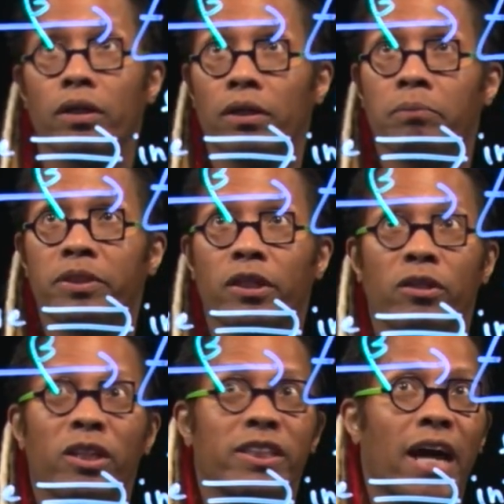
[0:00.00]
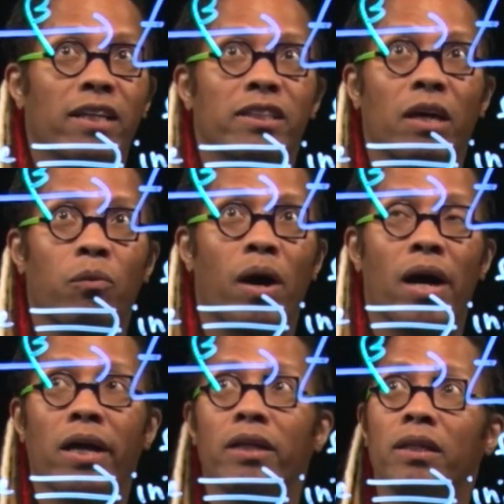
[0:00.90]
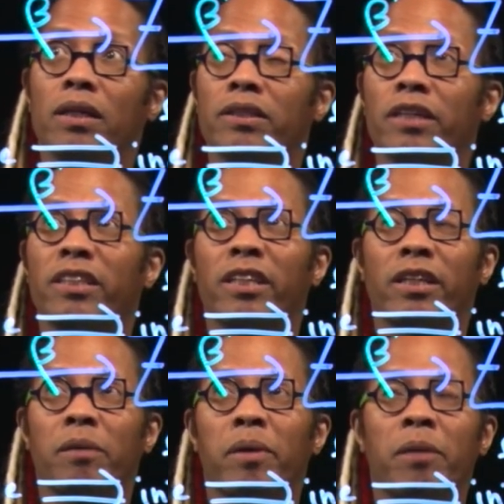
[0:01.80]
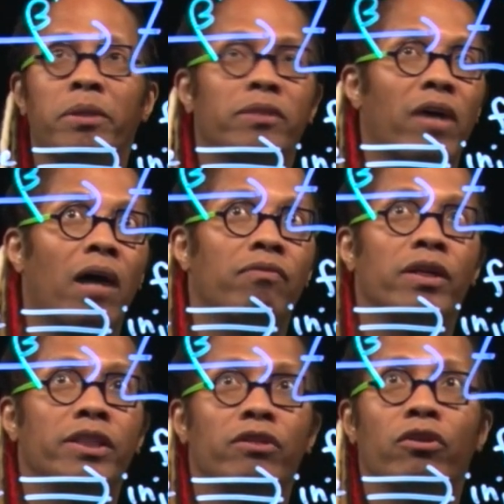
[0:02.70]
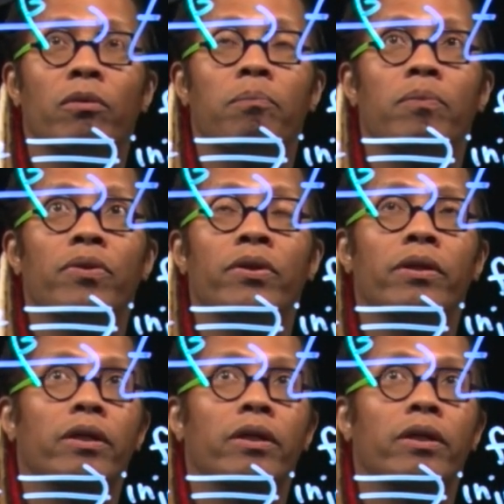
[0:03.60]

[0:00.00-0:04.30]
in particular exactness at y says that the image of alpha is equal to the, to the